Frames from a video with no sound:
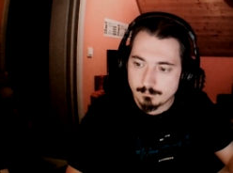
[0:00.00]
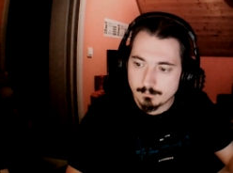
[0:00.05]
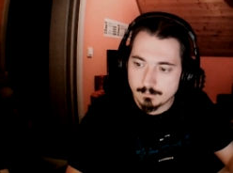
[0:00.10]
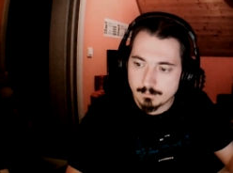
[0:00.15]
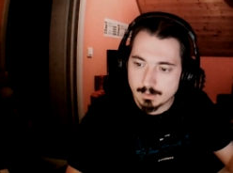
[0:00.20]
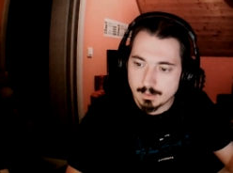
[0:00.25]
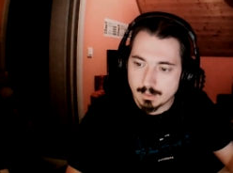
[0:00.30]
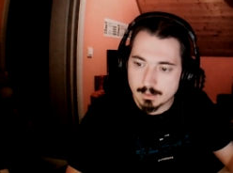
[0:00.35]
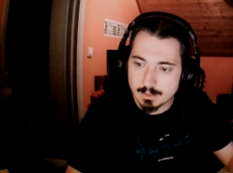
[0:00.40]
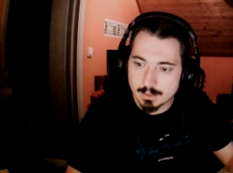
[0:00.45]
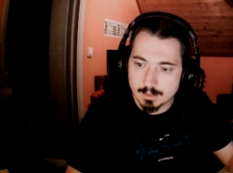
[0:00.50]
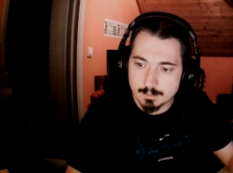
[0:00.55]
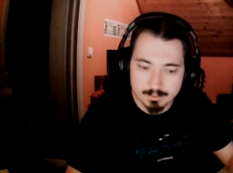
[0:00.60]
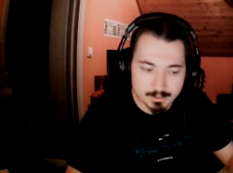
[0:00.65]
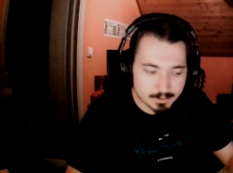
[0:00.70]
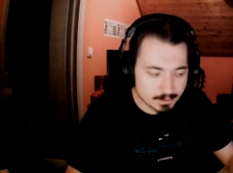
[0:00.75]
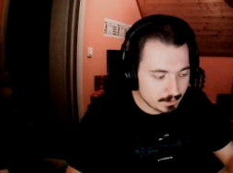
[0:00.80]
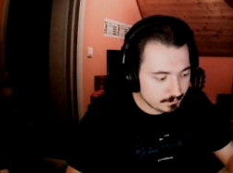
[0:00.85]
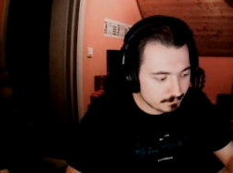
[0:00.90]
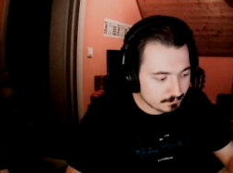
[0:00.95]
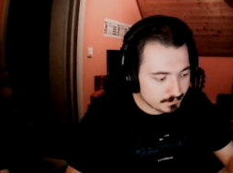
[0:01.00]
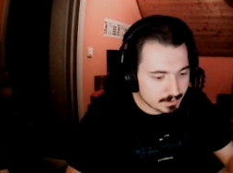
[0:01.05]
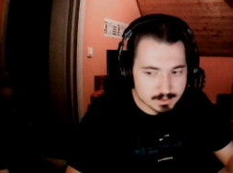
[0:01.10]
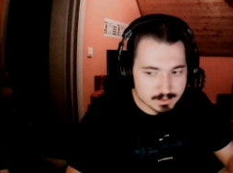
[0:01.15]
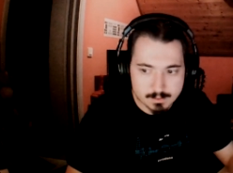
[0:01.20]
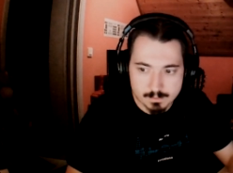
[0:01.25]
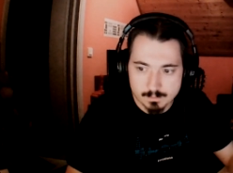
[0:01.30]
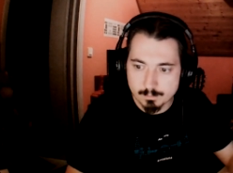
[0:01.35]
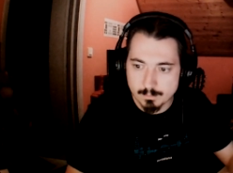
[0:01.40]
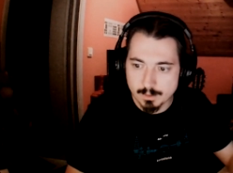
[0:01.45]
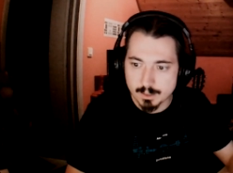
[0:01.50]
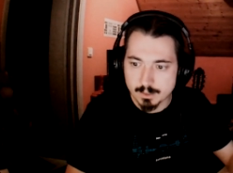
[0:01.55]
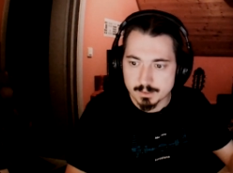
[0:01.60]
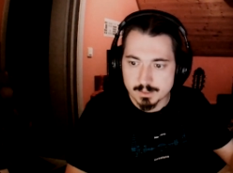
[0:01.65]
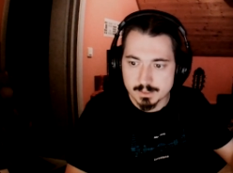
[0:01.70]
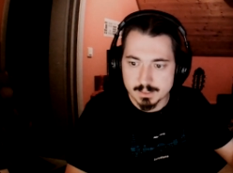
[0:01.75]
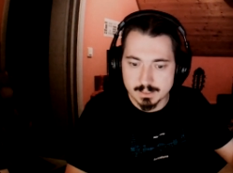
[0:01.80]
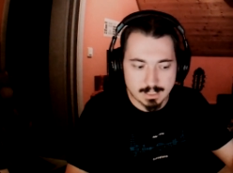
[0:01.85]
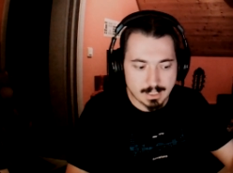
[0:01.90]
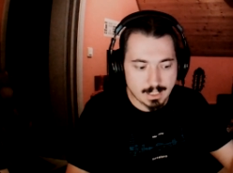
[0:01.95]
And I believe this
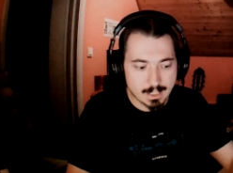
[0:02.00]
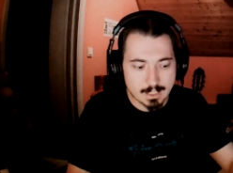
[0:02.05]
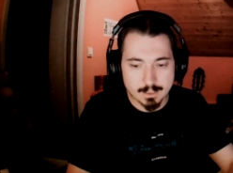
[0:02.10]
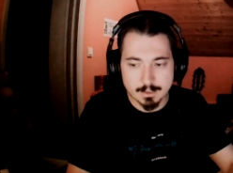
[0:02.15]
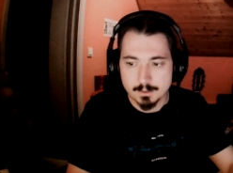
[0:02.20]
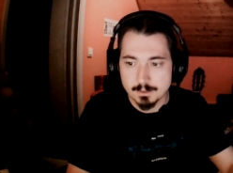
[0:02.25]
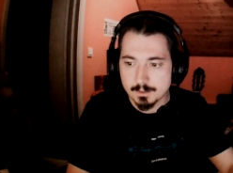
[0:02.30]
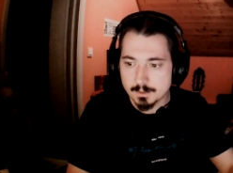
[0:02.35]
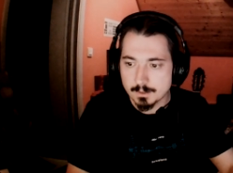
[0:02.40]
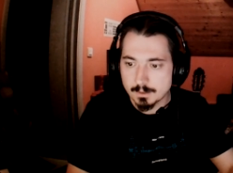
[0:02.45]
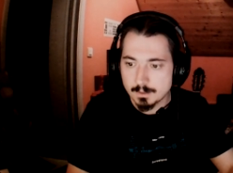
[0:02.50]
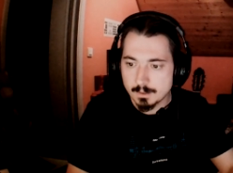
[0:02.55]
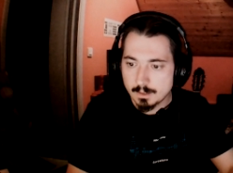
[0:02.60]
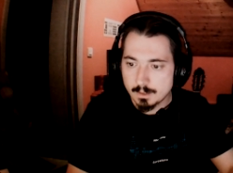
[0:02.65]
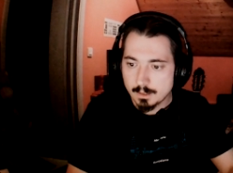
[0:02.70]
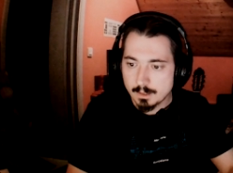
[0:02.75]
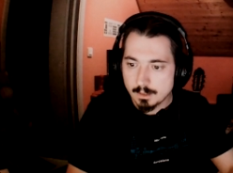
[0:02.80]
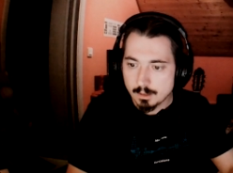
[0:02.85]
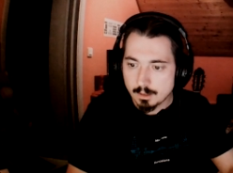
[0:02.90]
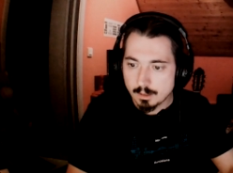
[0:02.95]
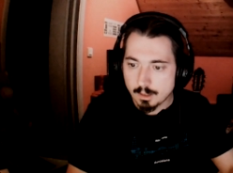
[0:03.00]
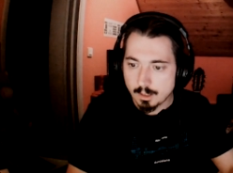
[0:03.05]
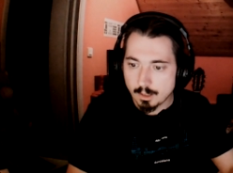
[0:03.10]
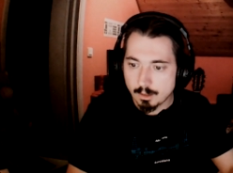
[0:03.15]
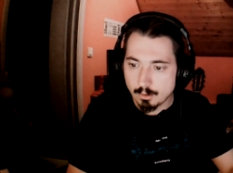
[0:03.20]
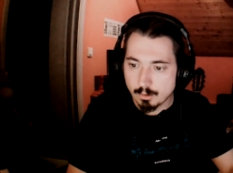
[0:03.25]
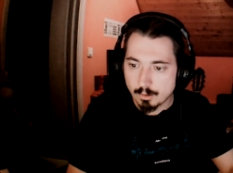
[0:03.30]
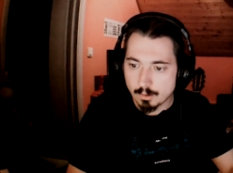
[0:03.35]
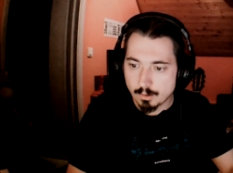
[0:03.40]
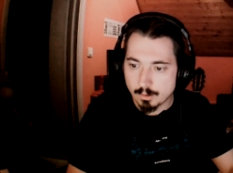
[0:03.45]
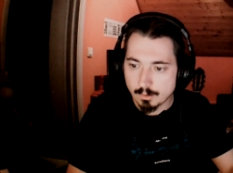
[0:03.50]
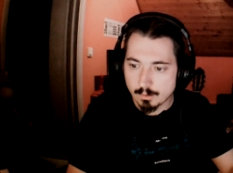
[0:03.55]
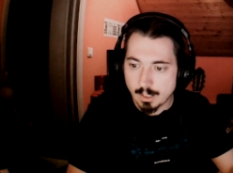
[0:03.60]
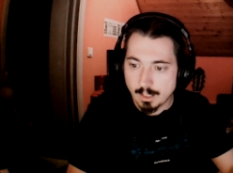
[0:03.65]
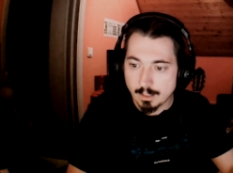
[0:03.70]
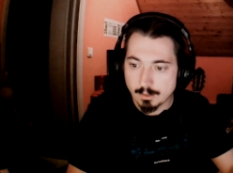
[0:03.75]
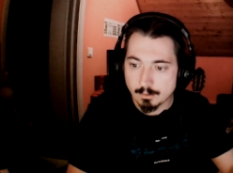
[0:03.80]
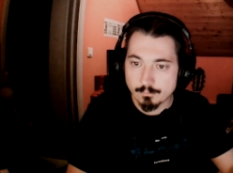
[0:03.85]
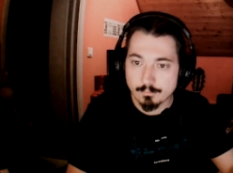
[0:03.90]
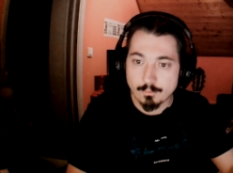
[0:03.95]
marks the end
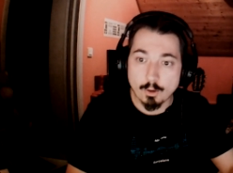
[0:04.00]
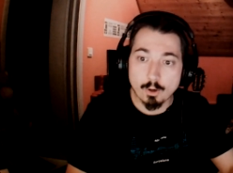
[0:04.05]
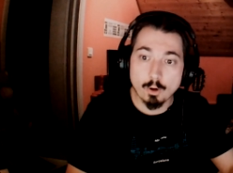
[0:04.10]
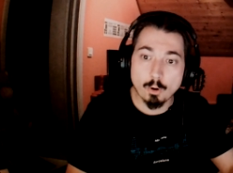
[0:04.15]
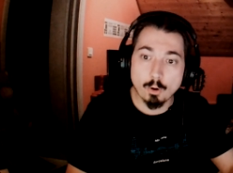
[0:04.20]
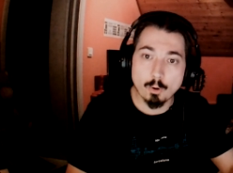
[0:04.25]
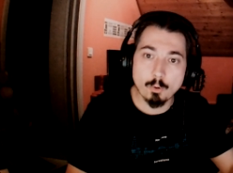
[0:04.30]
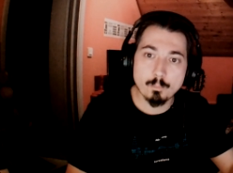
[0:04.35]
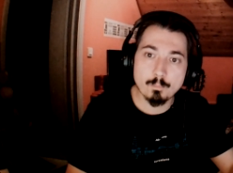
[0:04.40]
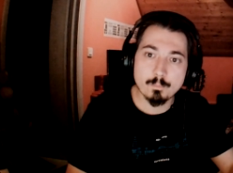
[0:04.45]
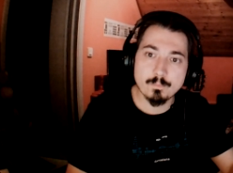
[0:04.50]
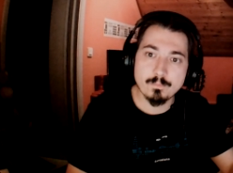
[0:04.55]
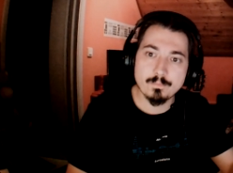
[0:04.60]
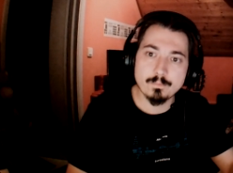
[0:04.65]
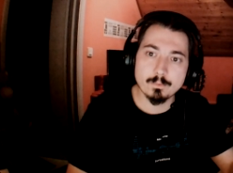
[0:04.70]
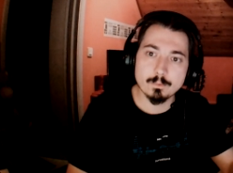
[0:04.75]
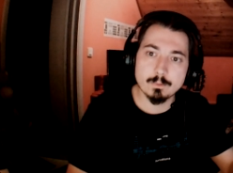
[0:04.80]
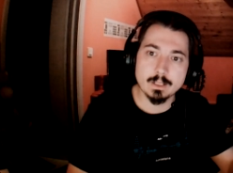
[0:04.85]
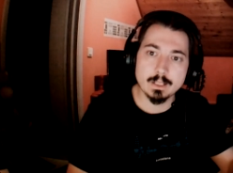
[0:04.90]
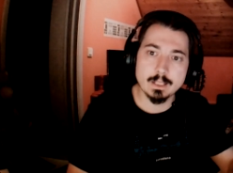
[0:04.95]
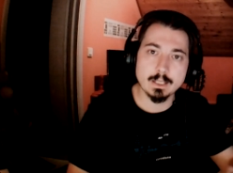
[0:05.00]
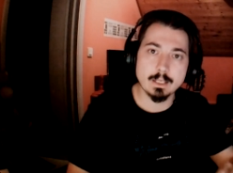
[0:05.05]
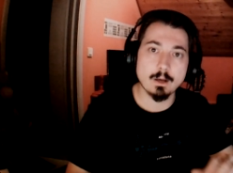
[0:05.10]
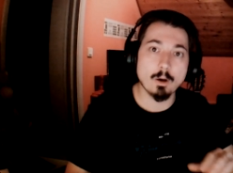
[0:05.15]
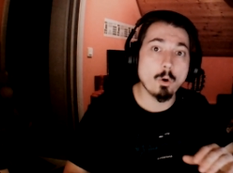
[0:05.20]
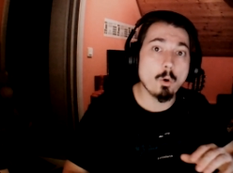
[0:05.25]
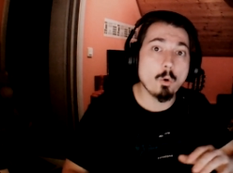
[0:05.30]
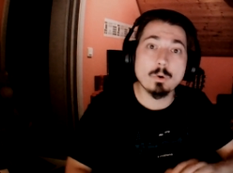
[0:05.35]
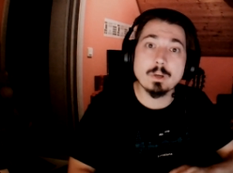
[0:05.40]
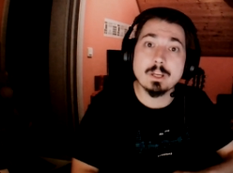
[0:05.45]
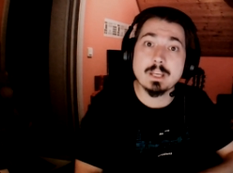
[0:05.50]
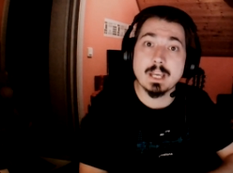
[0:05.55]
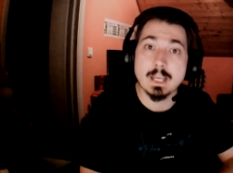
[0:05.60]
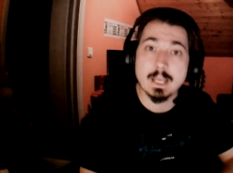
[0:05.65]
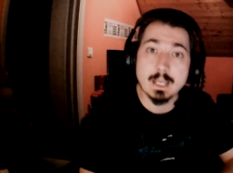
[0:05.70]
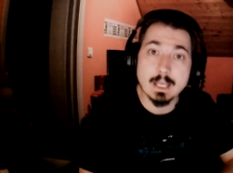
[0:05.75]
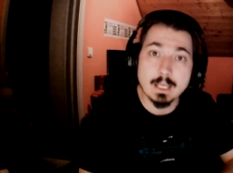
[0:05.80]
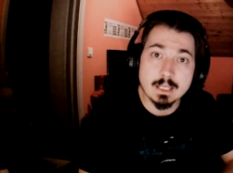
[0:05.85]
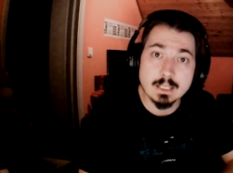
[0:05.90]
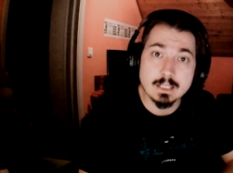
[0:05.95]
of a hopefully
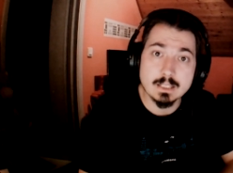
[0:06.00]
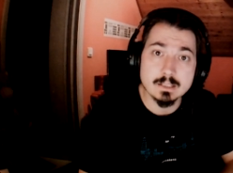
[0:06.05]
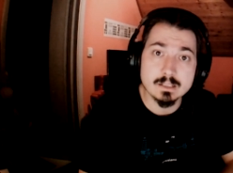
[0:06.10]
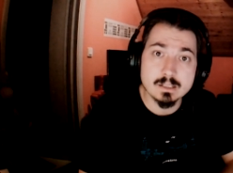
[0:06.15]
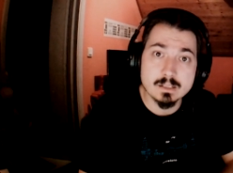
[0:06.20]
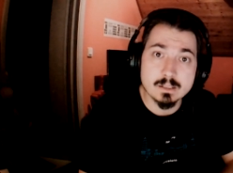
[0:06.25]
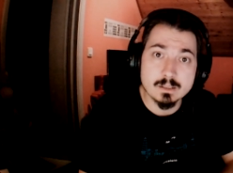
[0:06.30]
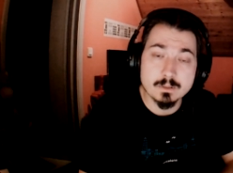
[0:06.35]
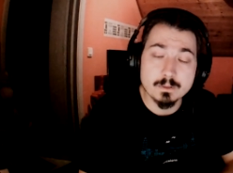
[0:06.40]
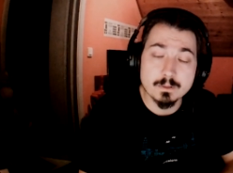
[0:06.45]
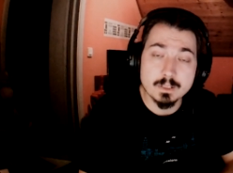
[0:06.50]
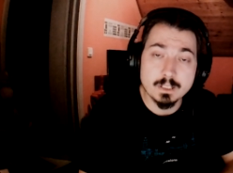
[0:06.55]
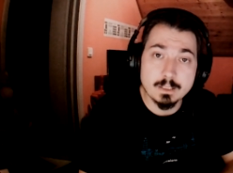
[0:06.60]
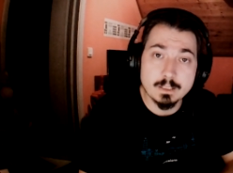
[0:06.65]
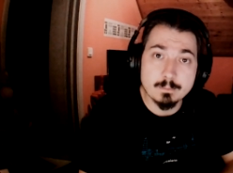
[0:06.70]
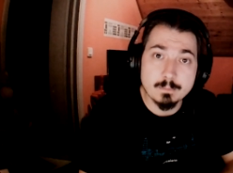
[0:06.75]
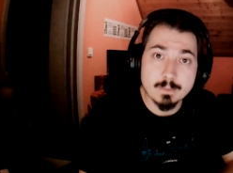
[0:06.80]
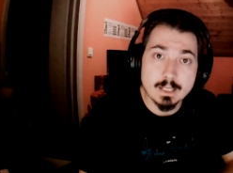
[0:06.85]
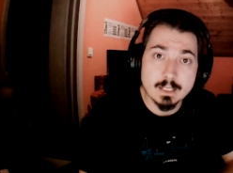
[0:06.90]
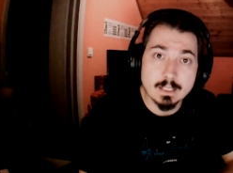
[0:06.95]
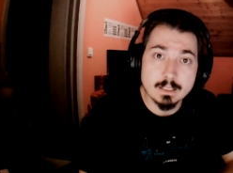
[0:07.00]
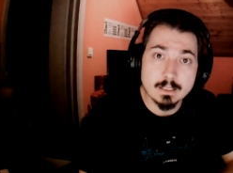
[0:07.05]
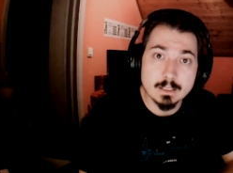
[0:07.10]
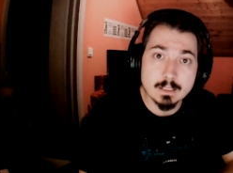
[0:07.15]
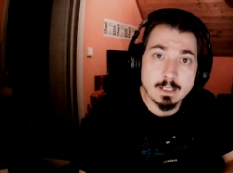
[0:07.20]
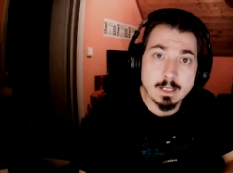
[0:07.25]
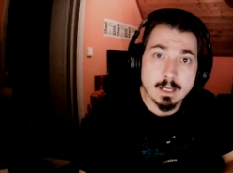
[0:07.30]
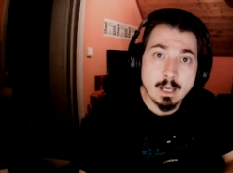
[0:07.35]
okay streaming,